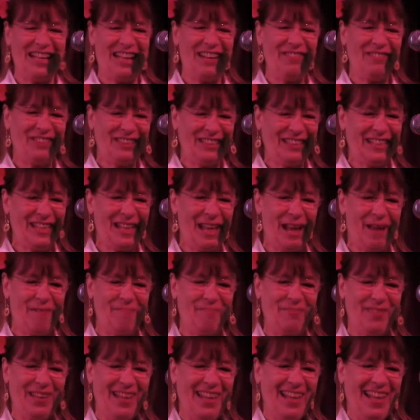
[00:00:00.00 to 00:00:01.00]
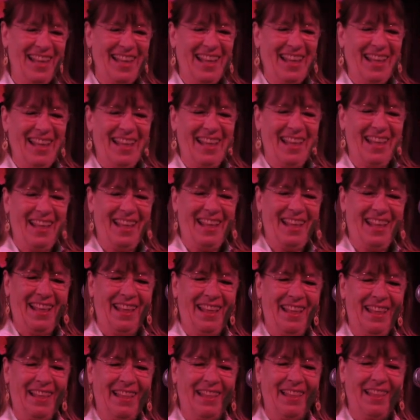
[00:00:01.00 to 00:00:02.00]
leave it to them.
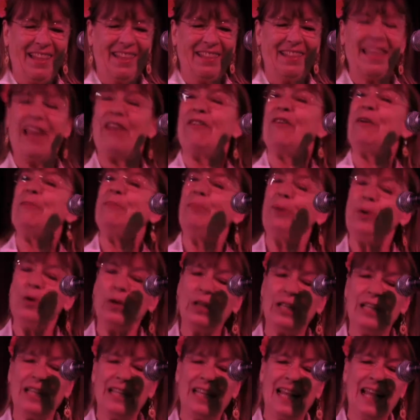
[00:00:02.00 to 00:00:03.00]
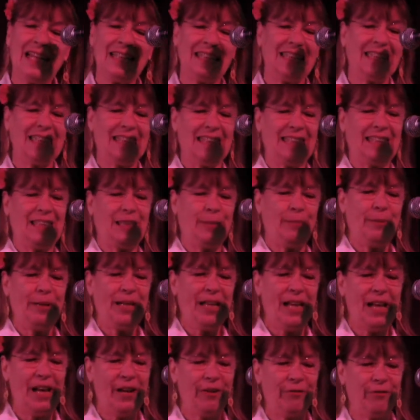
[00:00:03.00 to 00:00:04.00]
There are important lessons to be
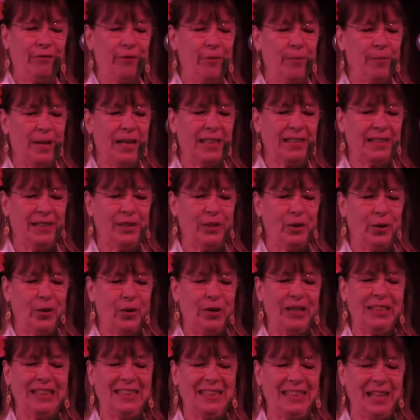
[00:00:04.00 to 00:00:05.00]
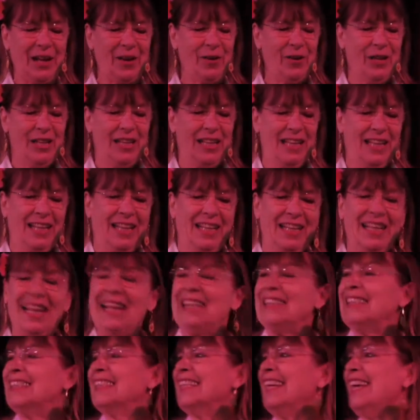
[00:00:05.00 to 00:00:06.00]
learned from their stories. So
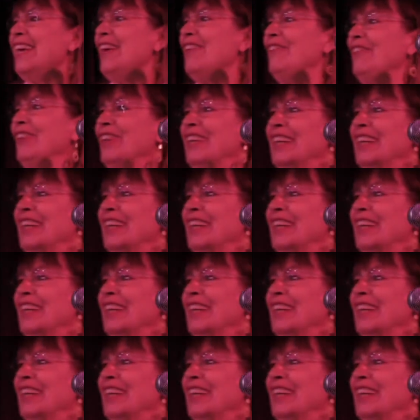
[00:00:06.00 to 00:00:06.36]
let's give